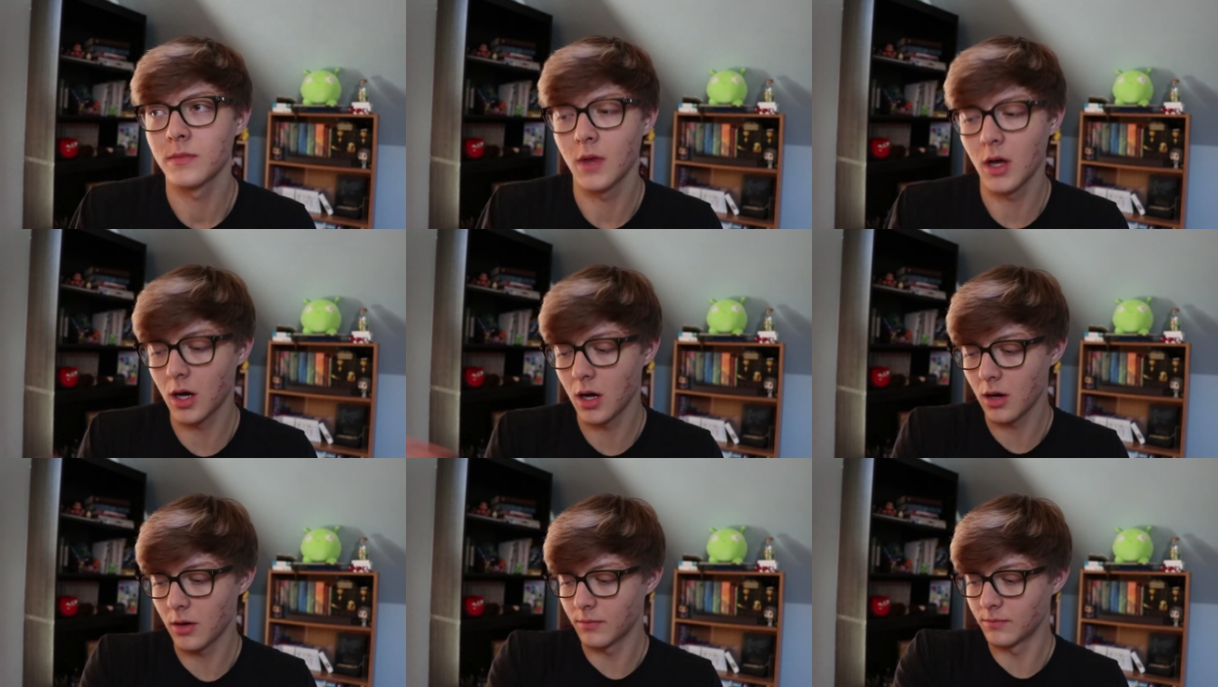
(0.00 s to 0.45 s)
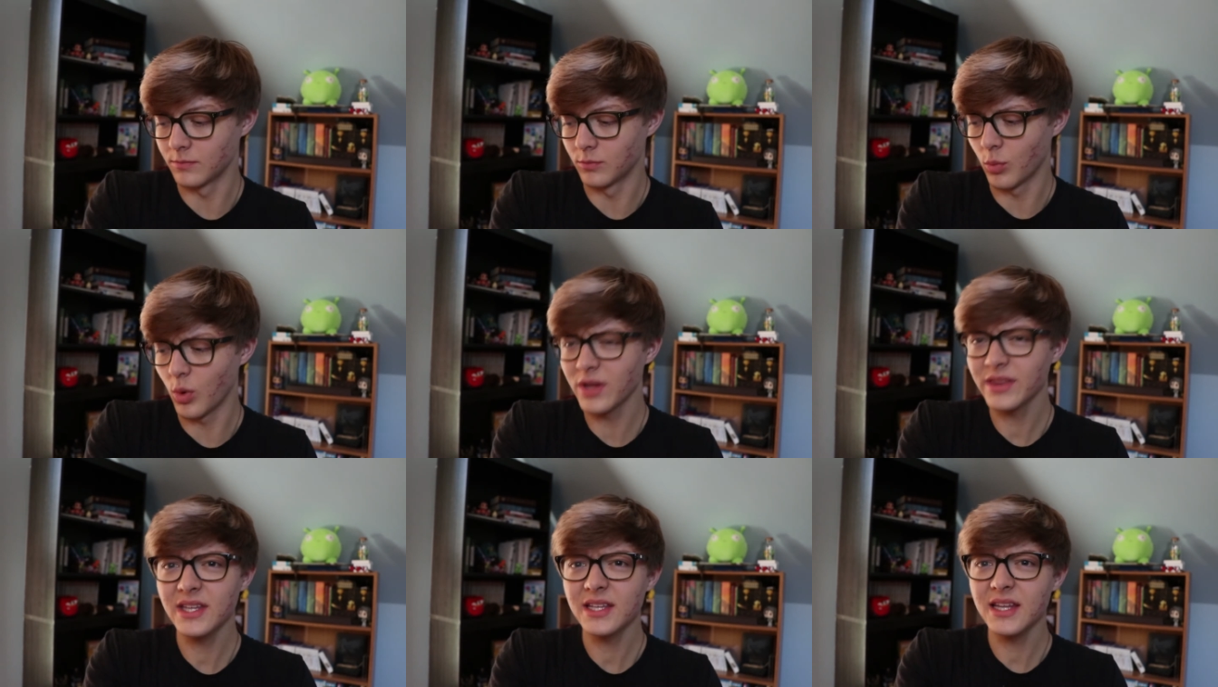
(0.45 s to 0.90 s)

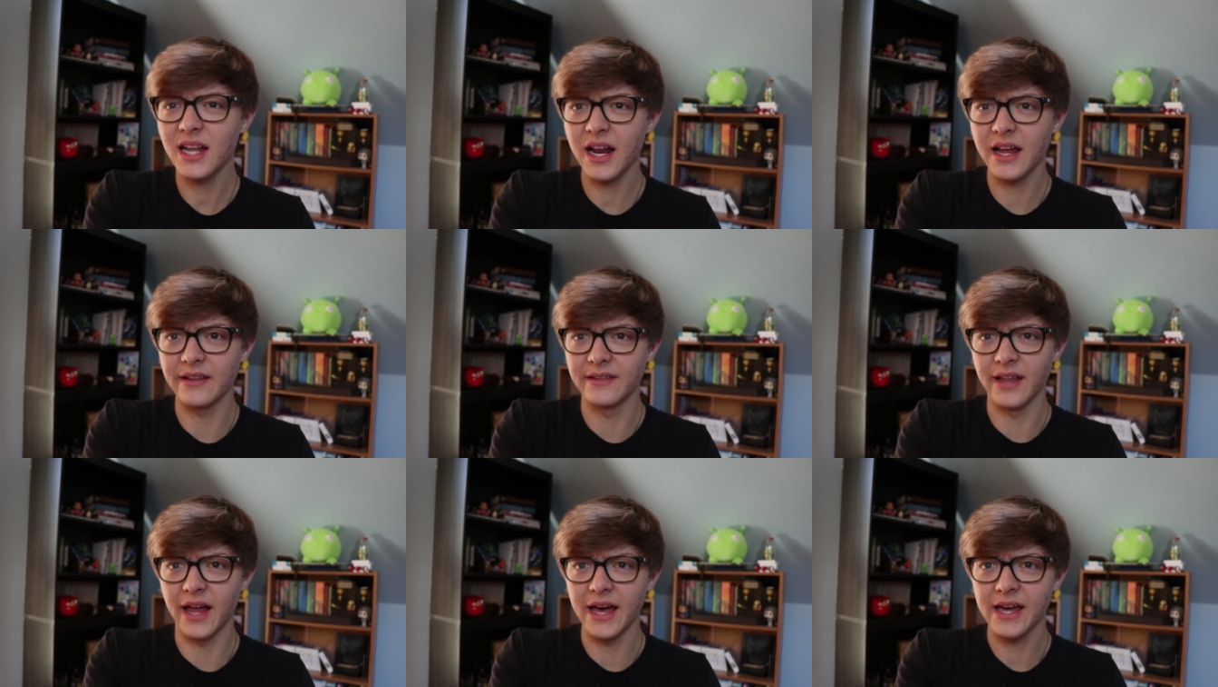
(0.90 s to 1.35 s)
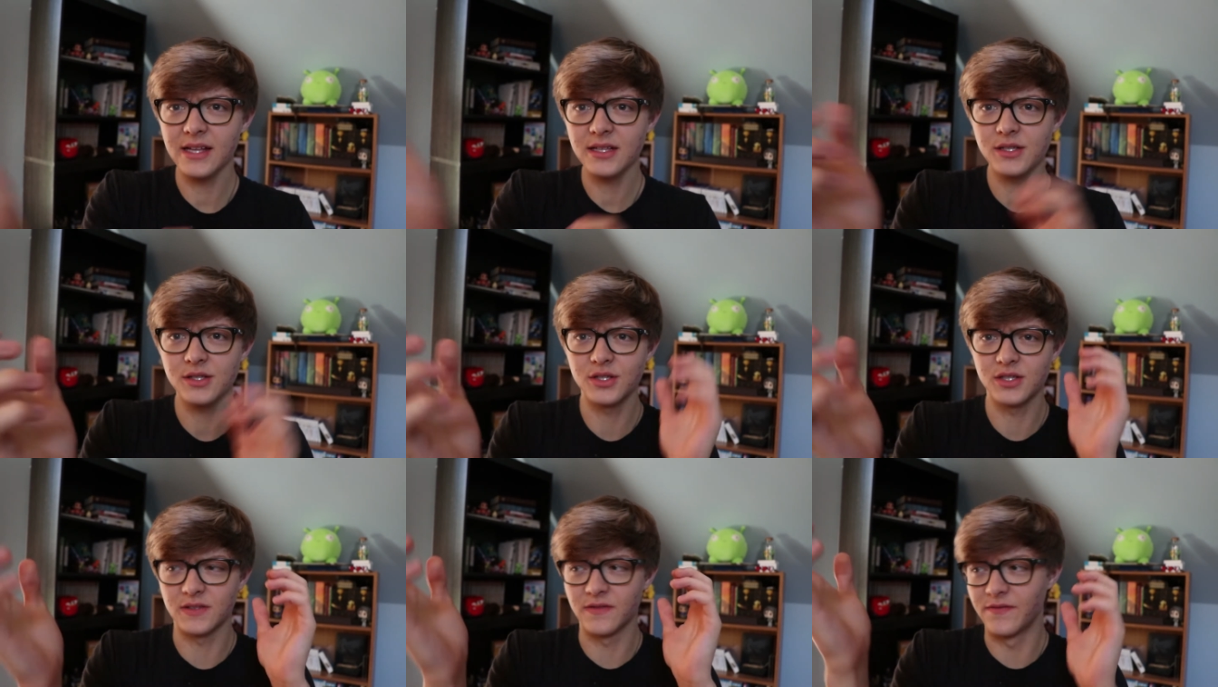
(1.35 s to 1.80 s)
One thing that I
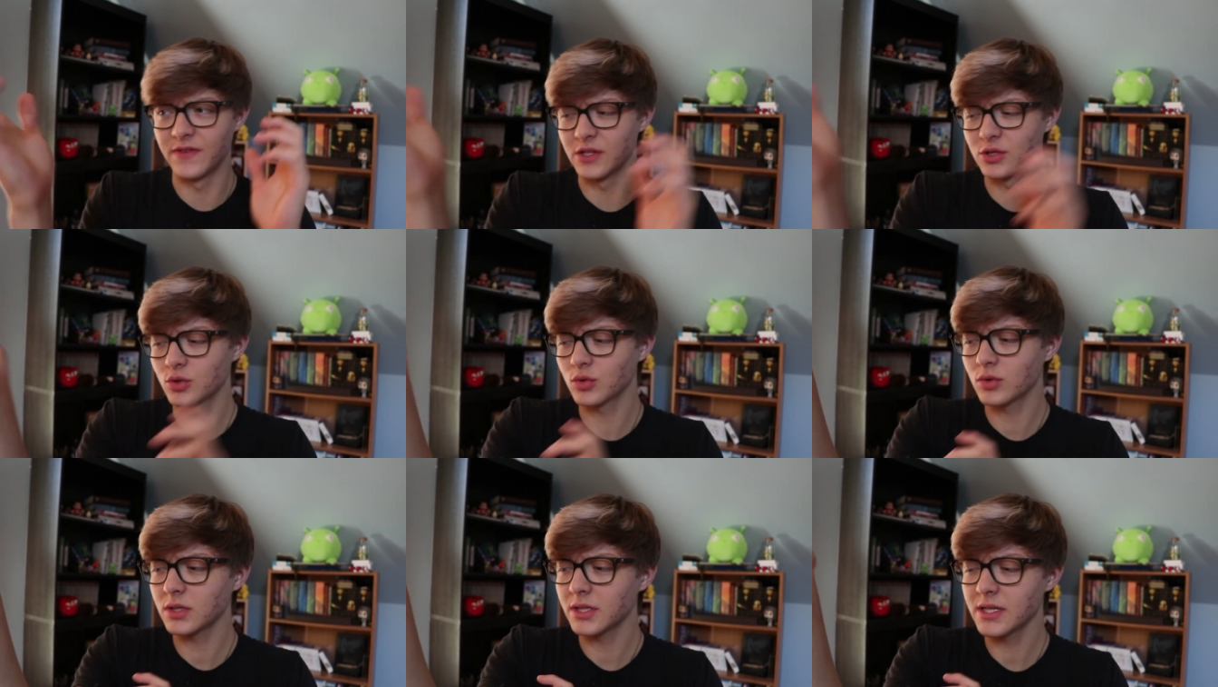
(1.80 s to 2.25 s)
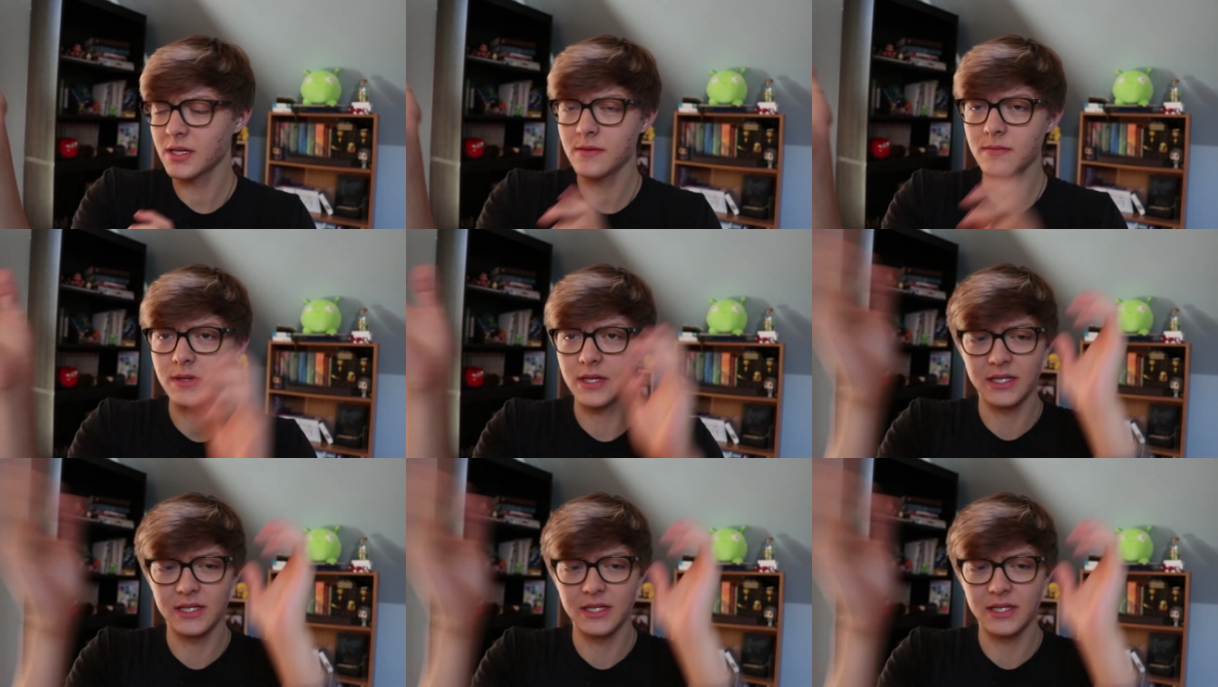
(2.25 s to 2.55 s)
liked, just visually,